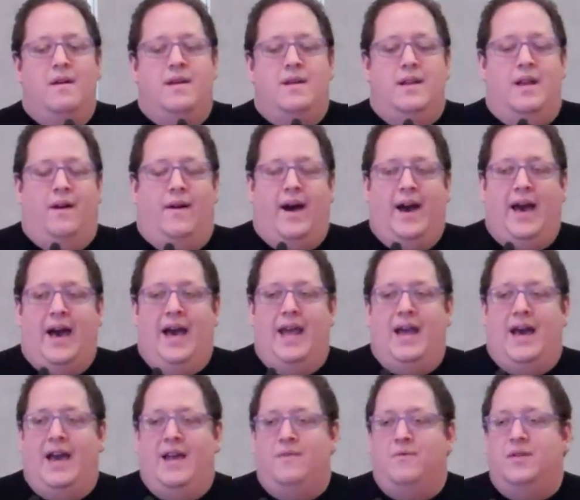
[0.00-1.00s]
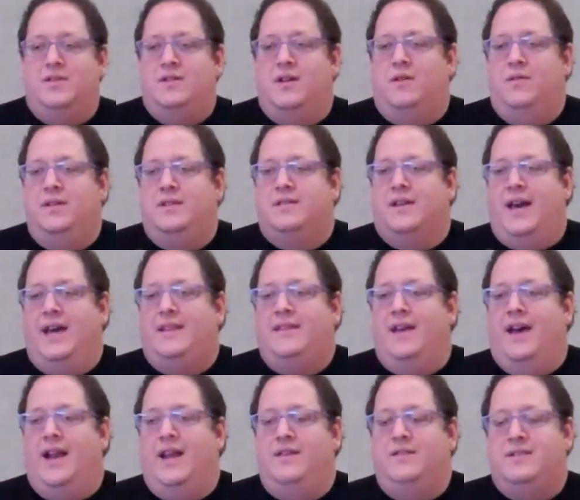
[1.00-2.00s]
Now, I wasn't always like
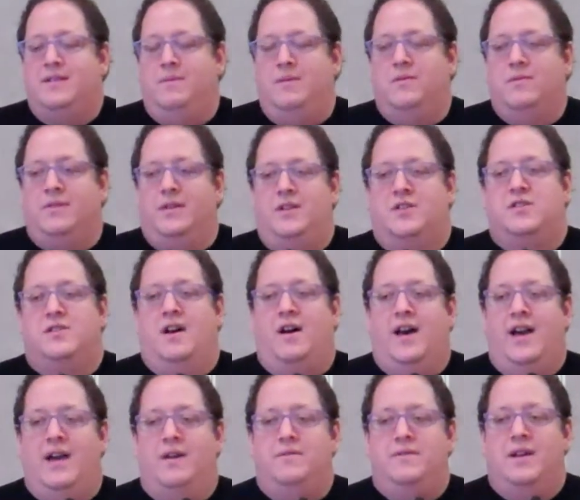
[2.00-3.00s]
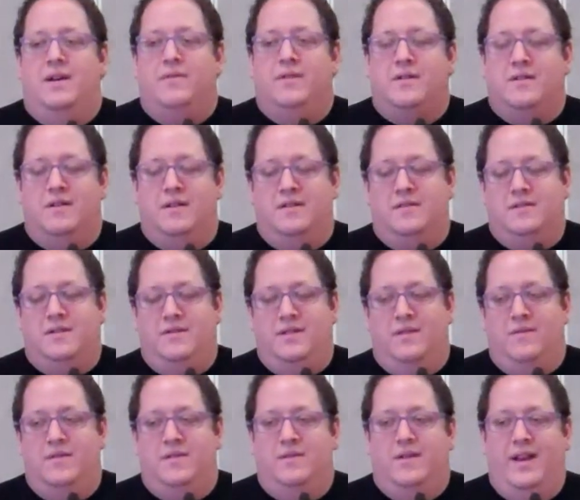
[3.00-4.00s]
that. I used to be really shy. I would never curse. I would
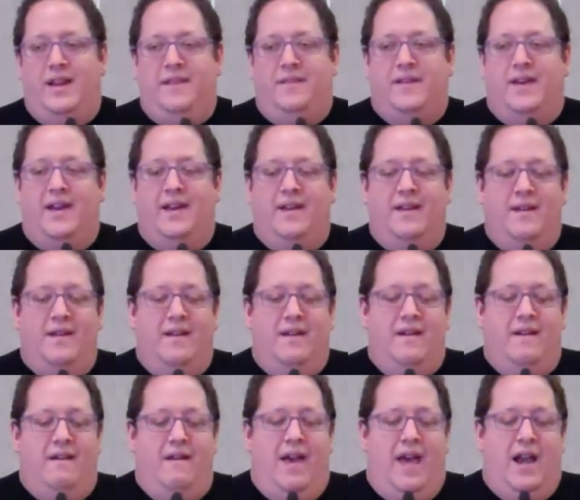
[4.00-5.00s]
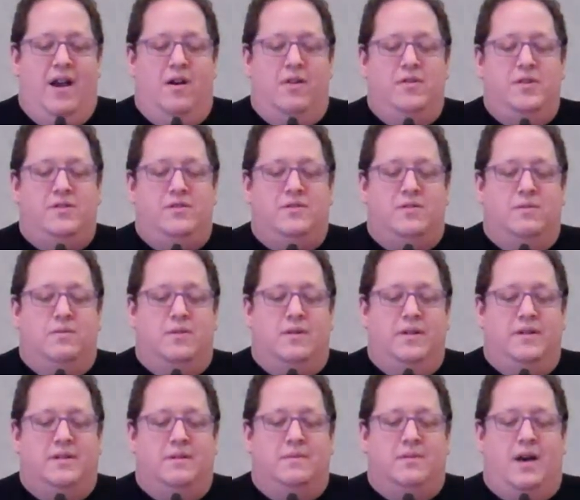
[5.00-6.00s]
never do anything. And I always used to
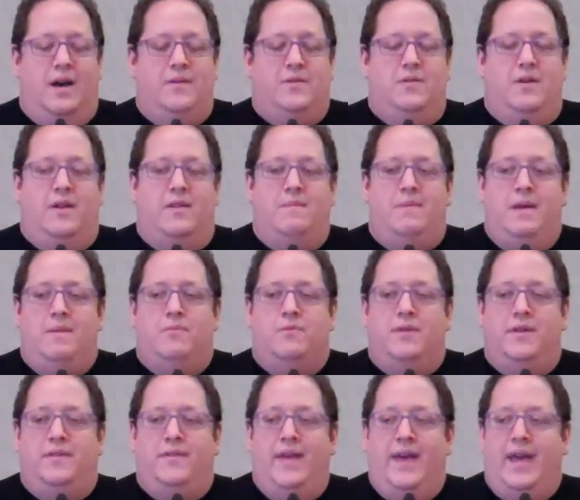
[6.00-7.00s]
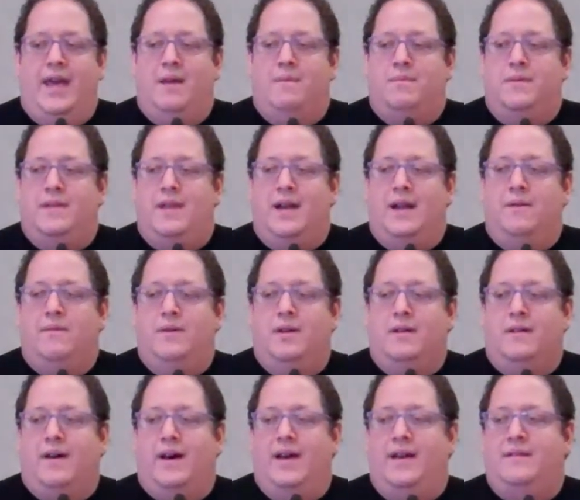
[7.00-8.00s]
worry sometimes what other people would think. But then I
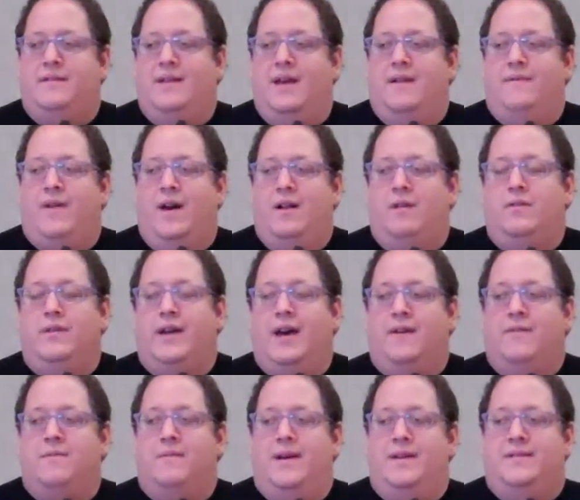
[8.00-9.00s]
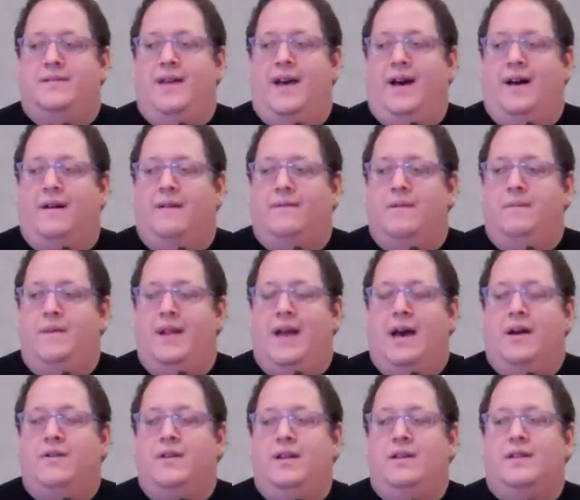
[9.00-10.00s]
realized that if I don't look out for myself, I mean,
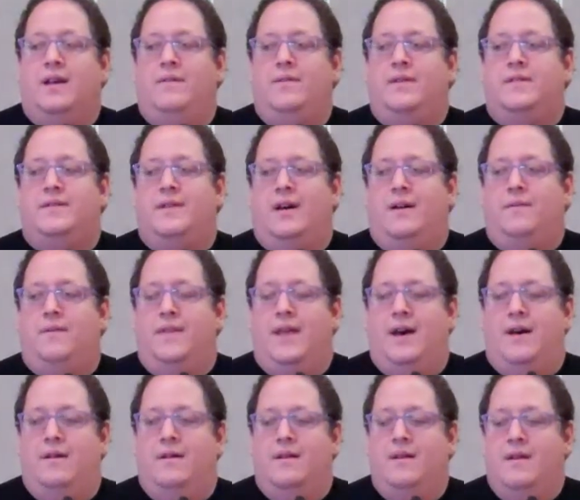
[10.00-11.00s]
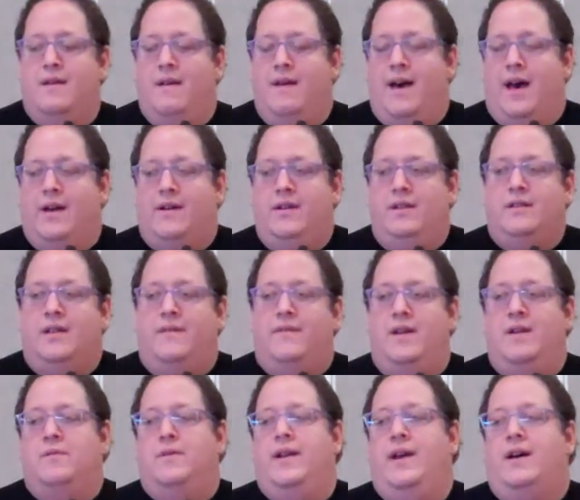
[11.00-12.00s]
how can you love yourself without, how can you love
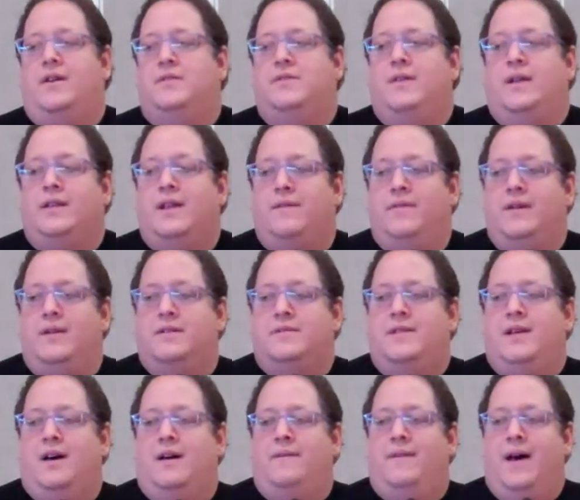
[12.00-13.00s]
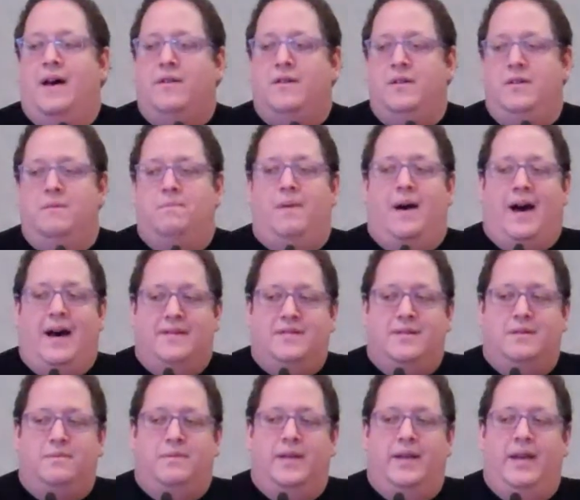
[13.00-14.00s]
anyone else without loving yourself? How could you
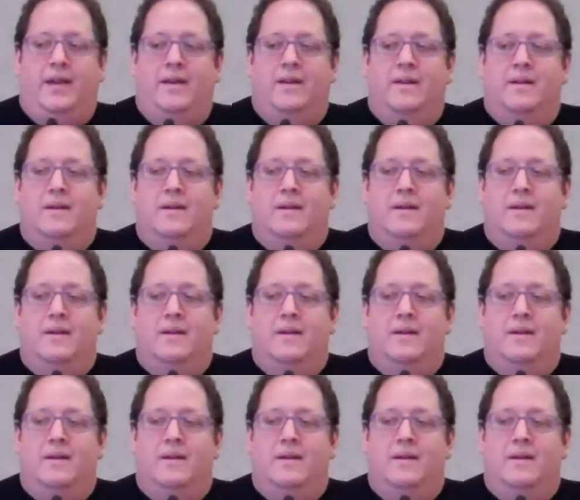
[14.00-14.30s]
possibly